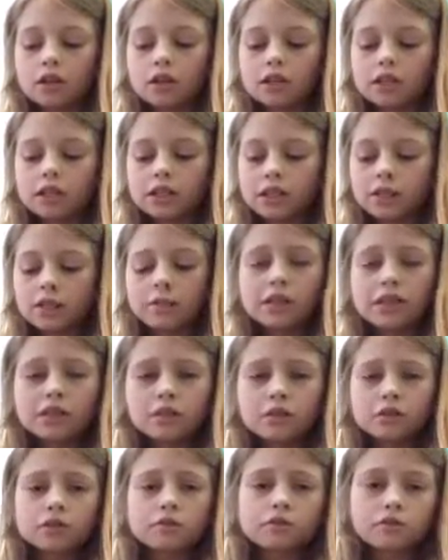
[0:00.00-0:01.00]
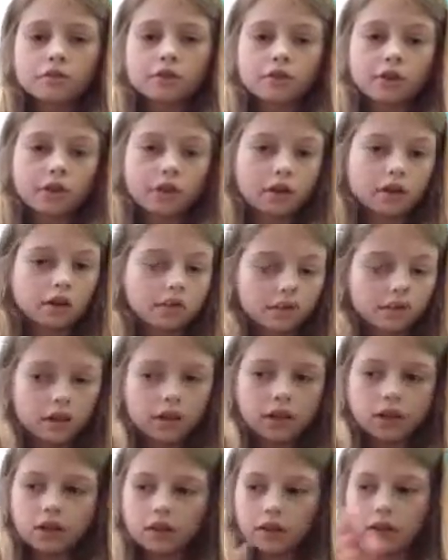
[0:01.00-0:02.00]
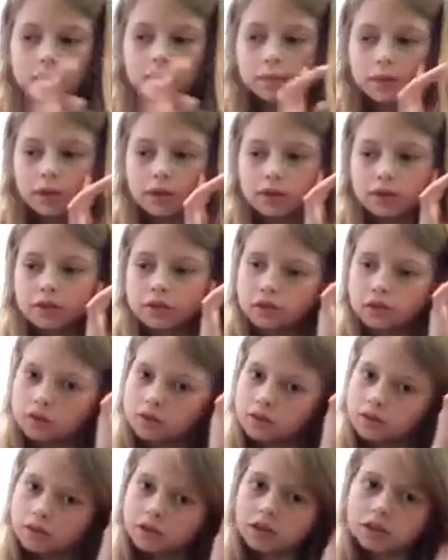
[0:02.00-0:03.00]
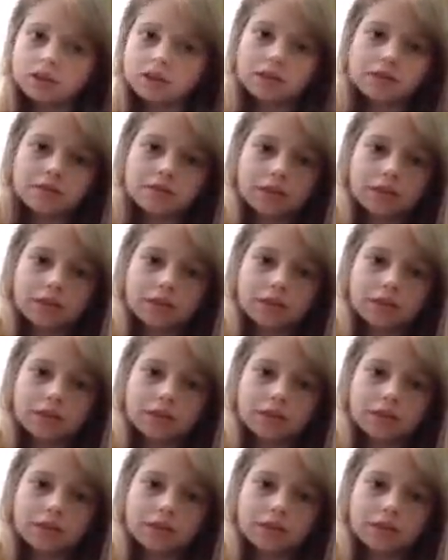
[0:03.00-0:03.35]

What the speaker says: See, Timothy cubes are not a treat, because they're just